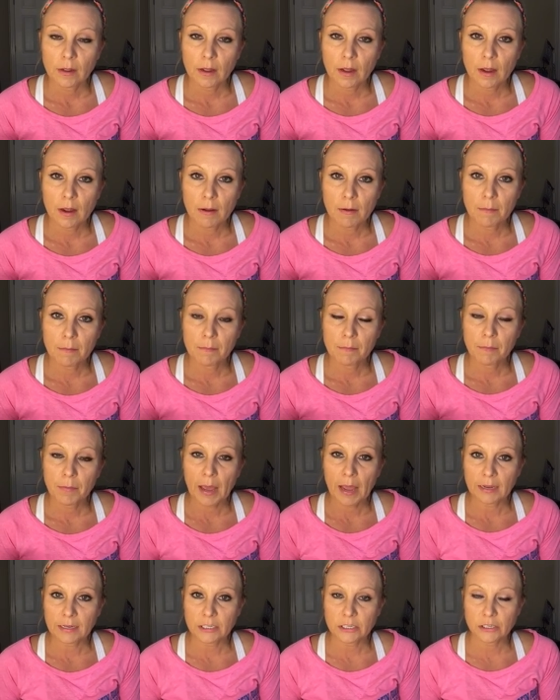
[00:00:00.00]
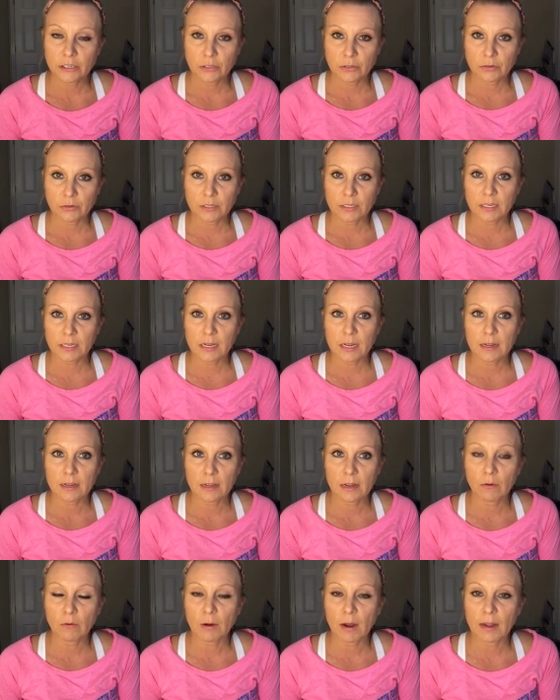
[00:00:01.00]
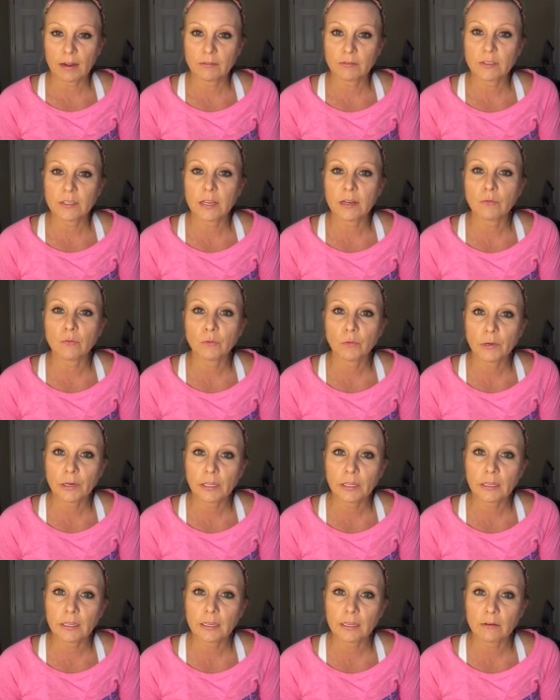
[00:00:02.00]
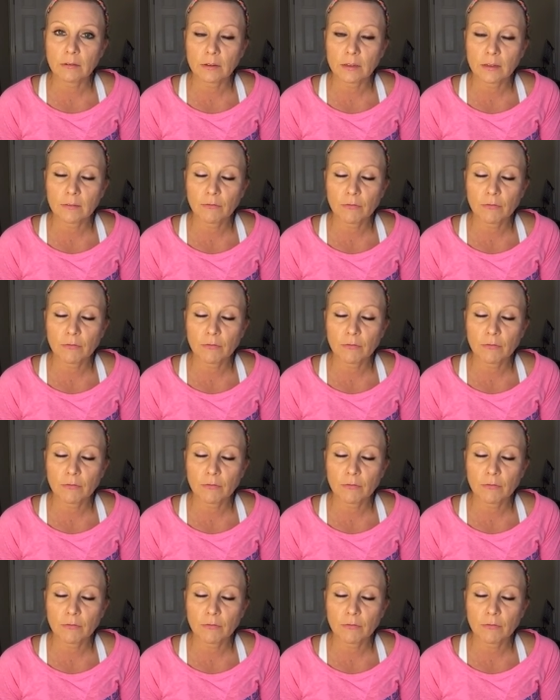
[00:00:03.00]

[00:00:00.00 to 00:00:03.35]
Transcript: um, package as soon as it arrives and really